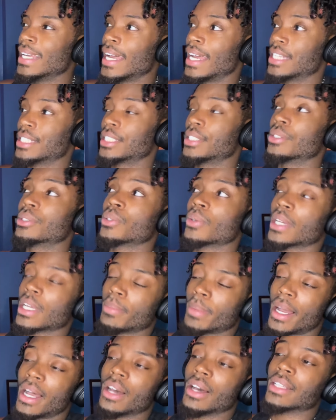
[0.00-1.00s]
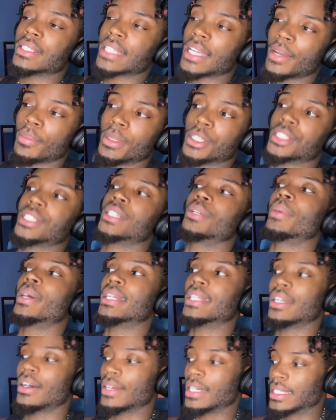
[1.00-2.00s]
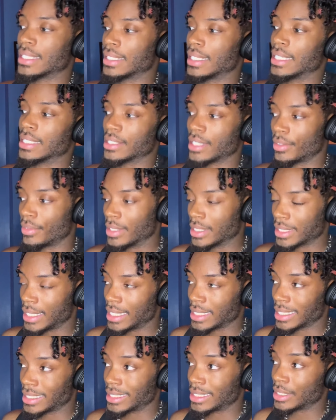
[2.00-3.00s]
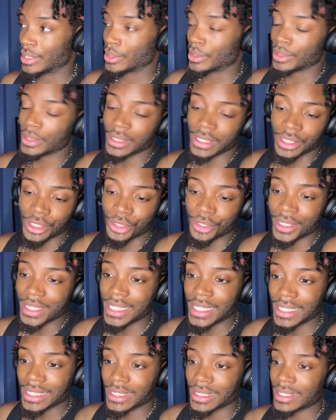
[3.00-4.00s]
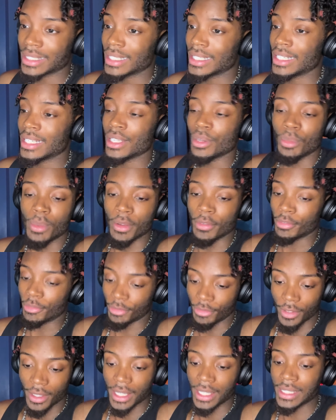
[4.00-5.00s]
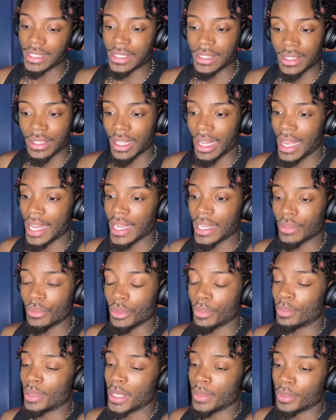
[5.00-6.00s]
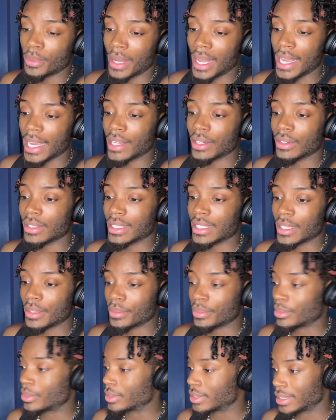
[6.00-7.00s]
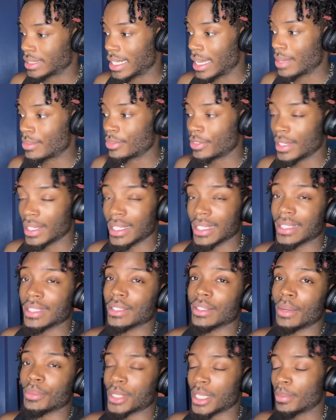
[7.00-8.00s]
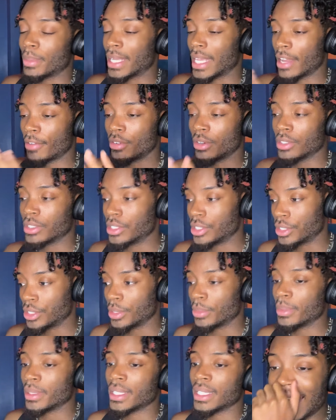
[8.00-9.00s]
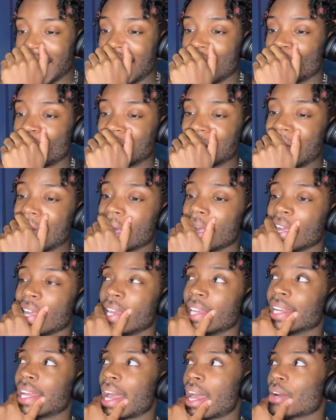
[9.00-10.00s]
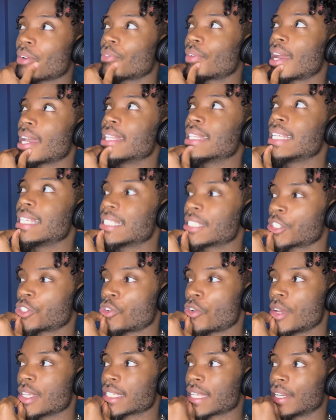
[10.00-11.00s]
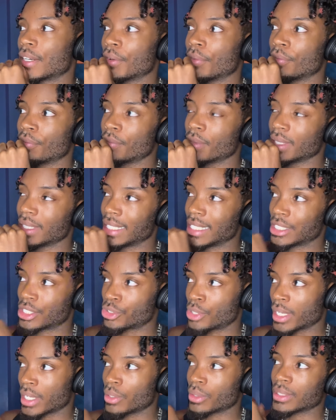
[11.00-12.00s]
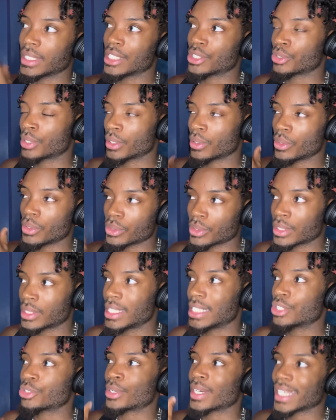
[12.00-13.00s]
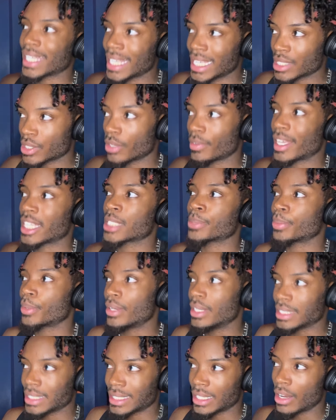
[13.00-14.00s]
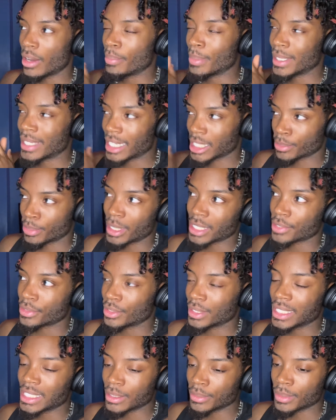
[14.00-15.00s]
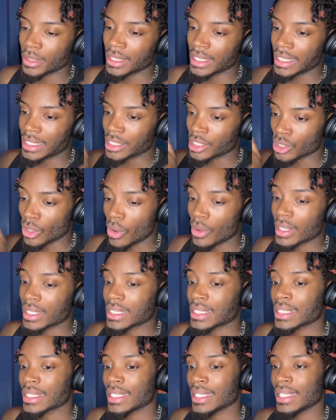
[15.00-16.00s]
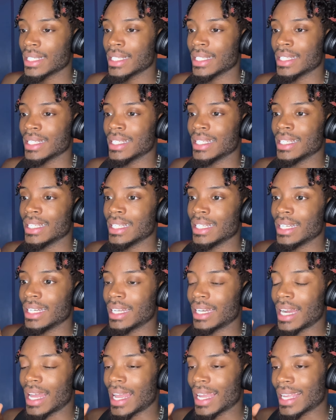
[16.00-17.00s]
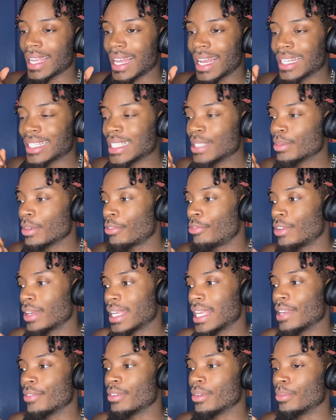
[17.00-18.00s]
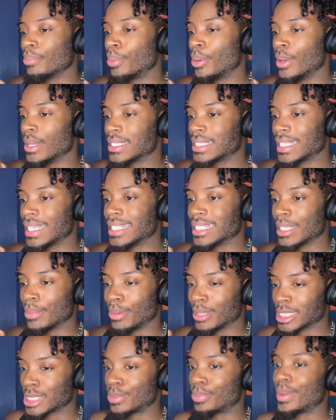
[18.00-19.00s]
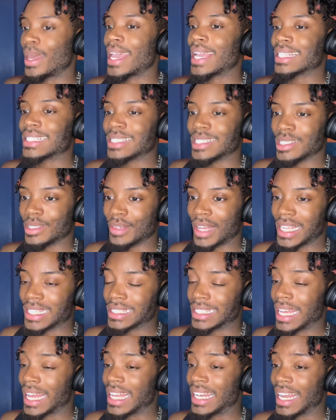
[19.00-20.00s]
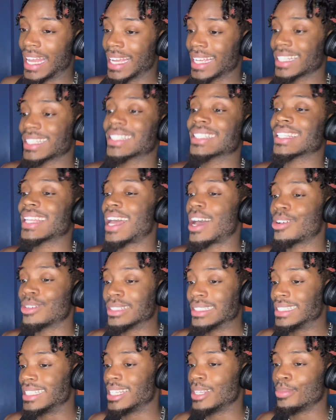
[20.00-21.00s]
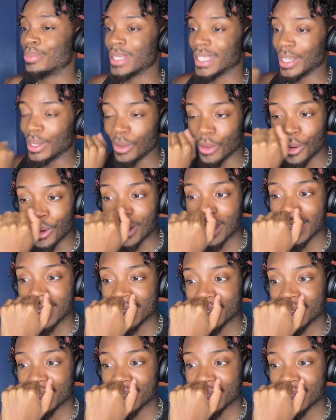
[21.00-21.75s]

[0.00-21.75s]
And she was talking about her time when she went down into these southern states and she saw the trees with things hanging, with people hanging on them, was type thing. You know, I'm trying to be careful on YouTube. When I hear kind of like these stories, kind of these trickles, the trinkets of experiences that are being expressed through these songs, like, I don't even think it even puts it into perspective as to how, like, how deep it got.